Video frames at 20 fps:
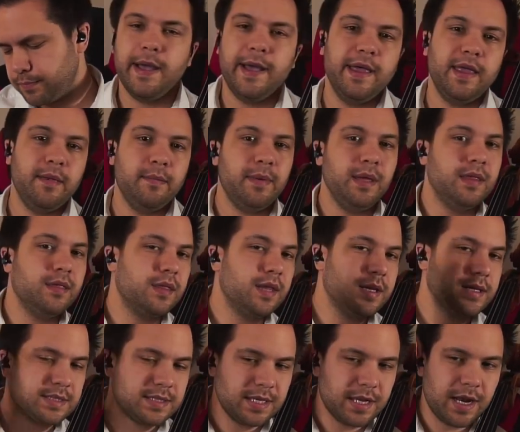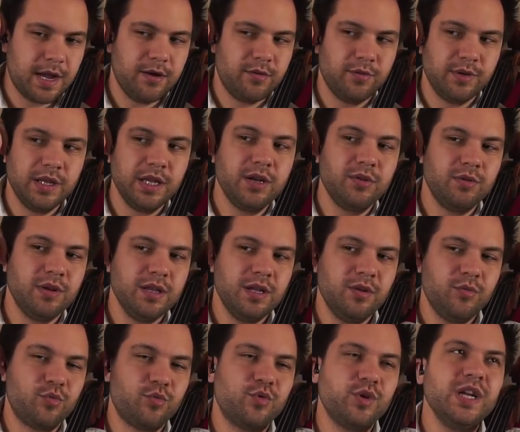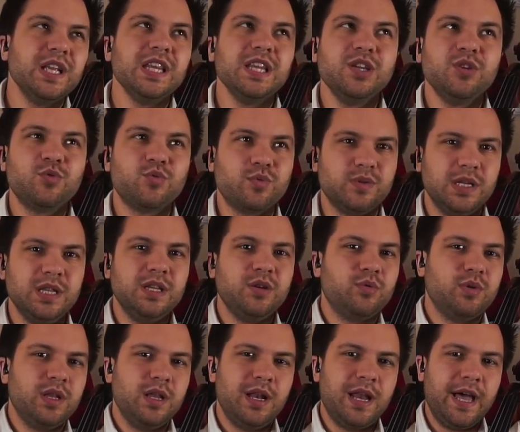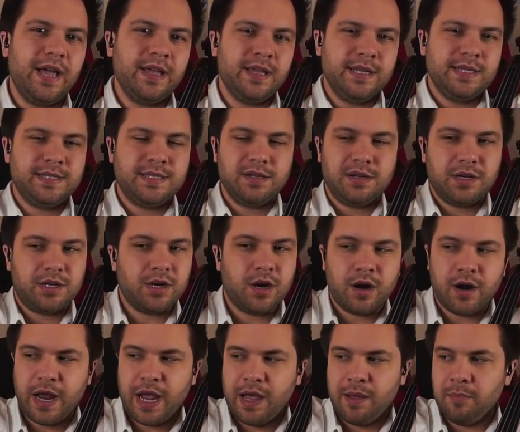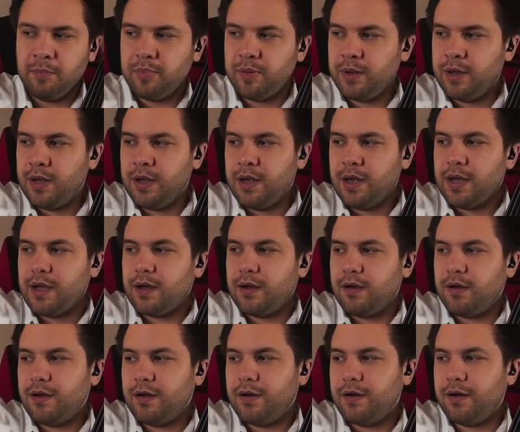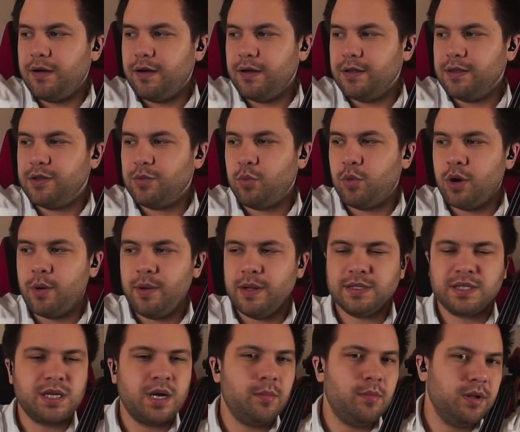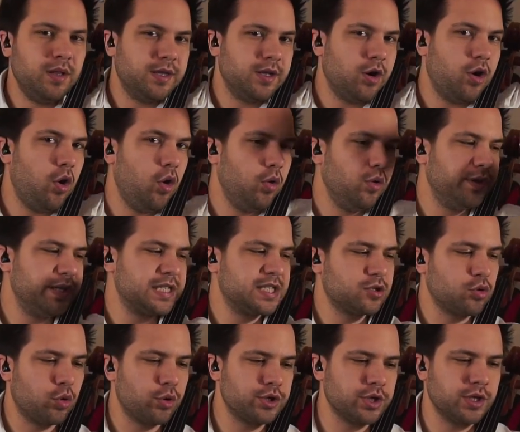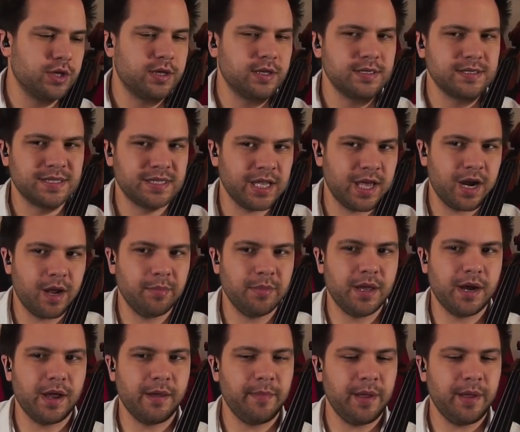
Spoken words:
And the main things that I really, really, really, really, really like is the guitar amp. the warm ensemble, the whole distortion setup that I